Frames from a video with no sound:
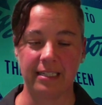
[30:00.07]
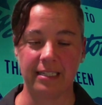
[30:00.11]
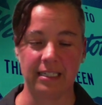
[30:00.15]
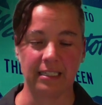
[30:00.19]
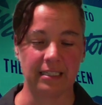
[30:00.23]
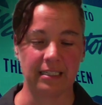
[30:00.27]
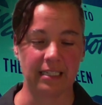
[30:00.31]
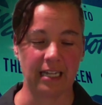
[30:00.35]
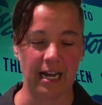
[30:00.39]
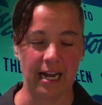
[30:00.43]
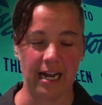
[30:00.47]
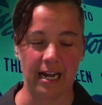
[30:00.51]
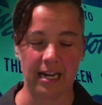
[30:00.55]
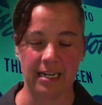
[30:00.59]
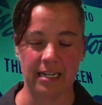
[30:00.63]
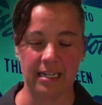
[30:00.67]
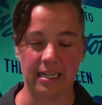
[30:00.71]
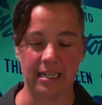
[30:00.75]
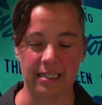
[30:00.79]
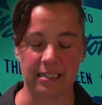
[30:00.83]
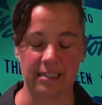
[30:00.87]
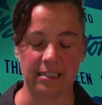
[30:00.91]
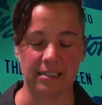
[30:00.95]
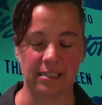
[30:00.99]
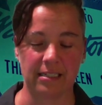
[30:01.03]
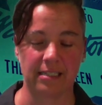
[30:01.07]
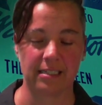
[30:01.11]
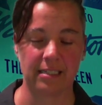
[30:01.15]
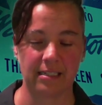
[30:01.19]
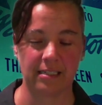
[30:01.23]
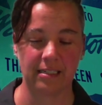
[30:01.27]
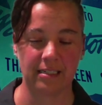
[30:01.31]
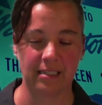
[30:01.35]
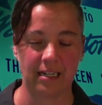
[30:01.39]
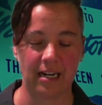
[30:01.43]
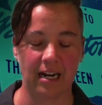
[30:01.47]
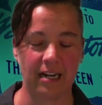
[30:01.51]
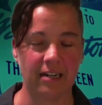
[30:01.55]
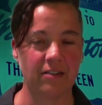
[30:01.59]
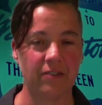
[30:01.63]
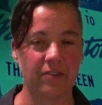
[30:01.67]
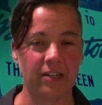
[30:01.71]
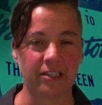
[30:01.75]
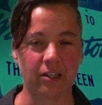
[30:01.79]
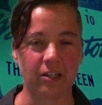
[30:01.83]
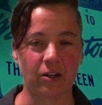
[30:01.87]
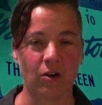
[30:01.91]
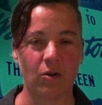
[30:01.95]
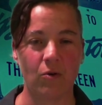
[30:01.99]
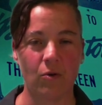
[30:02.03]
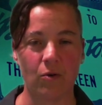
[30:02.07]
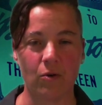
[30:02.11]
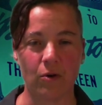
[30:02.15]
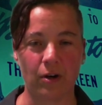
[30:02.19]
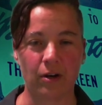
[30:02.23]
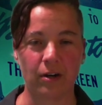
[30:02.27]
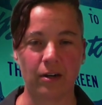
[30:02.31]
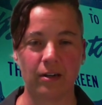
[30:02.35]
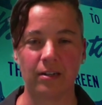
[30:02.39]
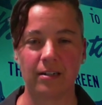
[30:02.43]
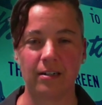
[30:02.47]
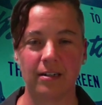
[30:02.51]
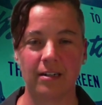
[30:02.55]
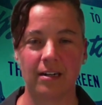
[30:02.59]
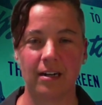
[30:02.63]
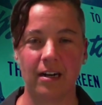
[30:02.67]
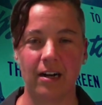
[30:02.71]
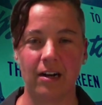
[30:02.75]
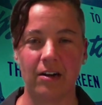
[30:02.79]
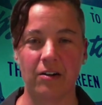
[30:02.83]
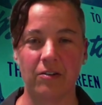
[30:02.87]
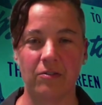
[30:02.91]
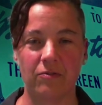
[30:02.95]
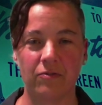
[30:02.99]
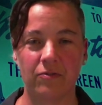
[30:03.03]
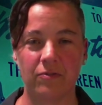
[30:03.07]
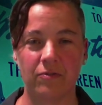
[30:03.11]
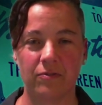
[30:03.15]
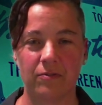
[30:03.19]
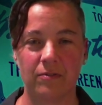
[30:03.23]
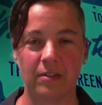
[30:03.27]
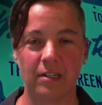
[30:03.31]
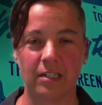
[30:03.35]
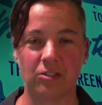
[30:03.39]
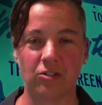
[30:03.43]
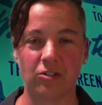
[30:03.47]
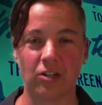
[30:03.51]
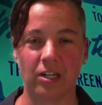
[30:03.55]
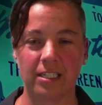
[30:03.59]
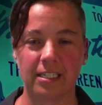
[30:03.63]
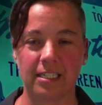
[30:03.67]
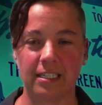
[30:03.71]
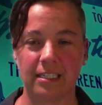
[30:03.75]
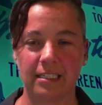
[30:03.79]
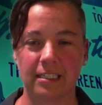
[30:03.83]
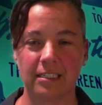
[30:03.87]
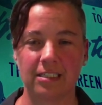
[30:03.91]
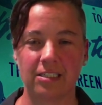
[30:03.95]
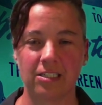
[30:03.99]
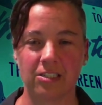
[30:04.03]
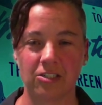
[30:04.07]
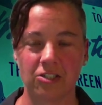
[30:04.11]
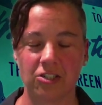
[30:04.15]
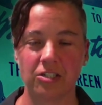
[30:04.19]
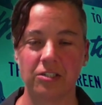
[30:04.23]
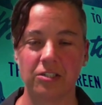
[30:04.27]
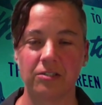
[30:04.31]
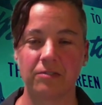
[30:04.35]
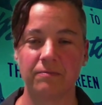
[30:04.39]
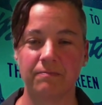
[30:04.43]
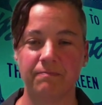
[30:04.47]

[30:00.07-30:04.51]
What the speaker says: think that is kind of at the core of addressing this issue.